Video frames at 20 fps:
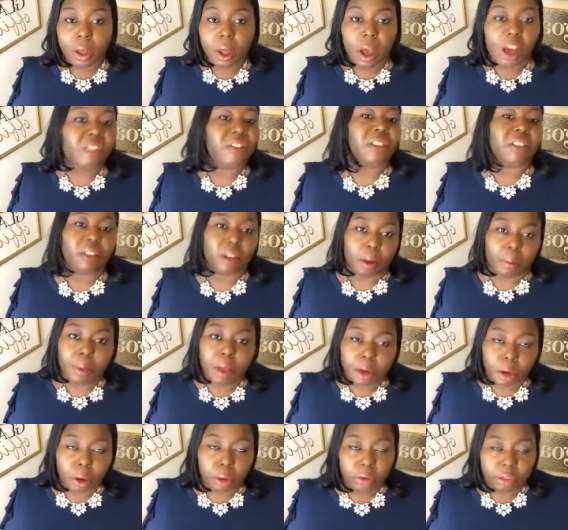if it's gonna be at
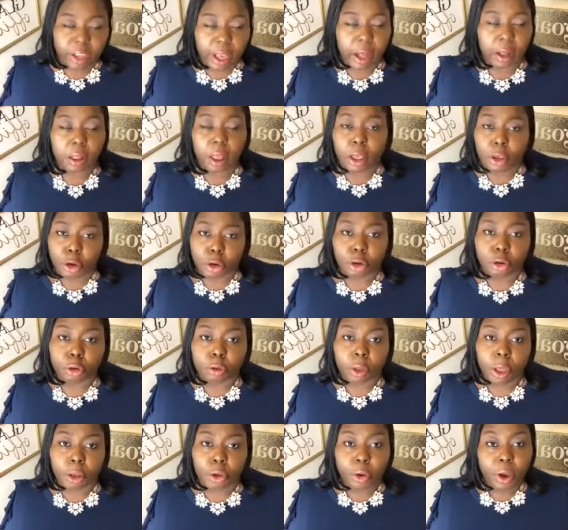a hotel and you're
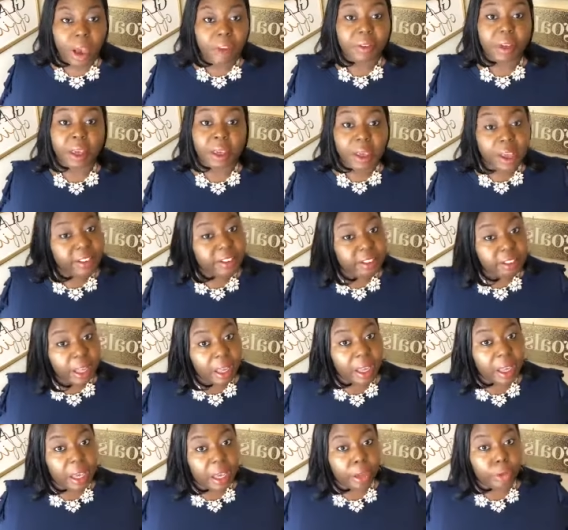and you're having guests
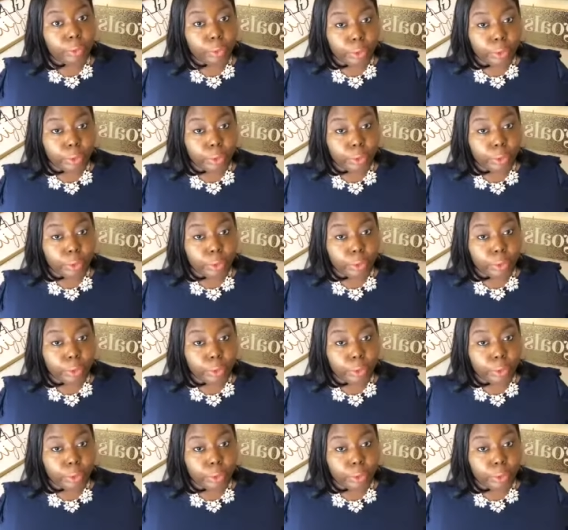stay in